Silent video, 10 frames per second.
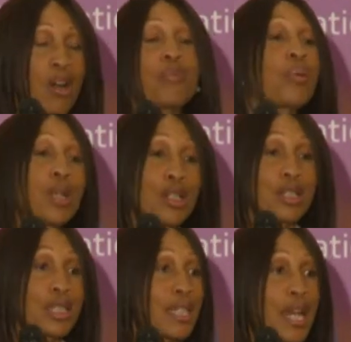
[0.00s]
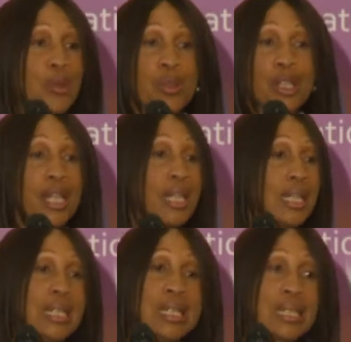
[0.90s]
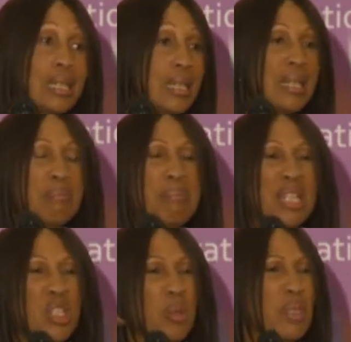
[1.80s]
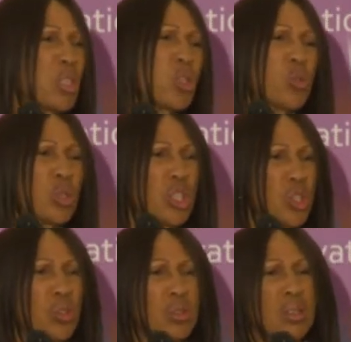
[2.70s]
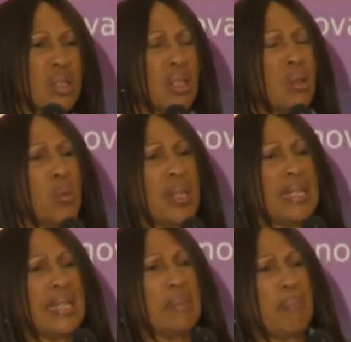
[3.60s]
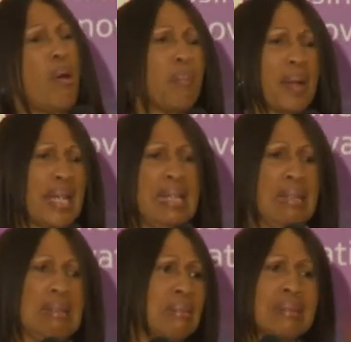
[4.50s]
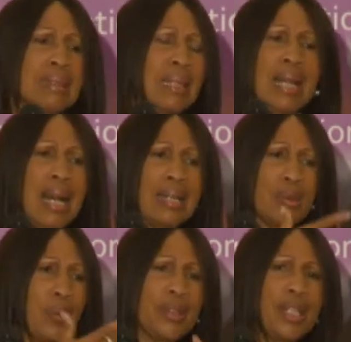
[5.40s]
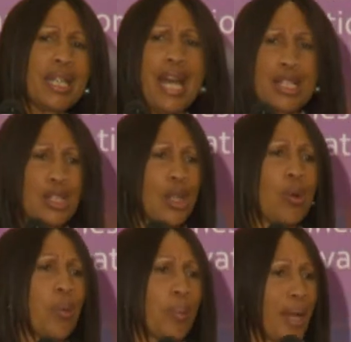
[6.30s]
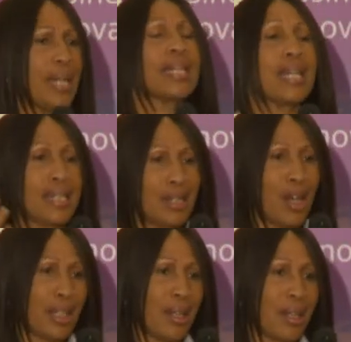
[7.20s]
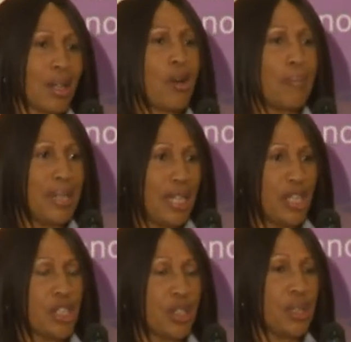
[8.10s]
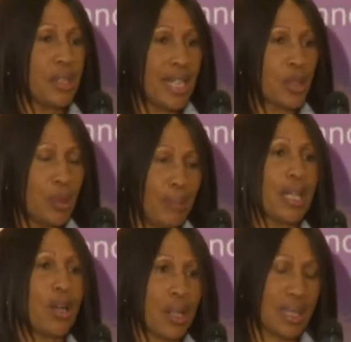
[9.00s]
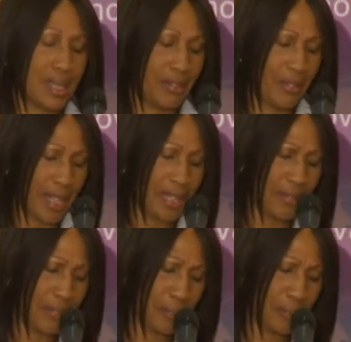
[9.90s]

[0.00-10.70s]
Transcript: products that I know you can easily mix up the chocho with the pumpkin and with the cantaloupe and get another combination that will be cost effective.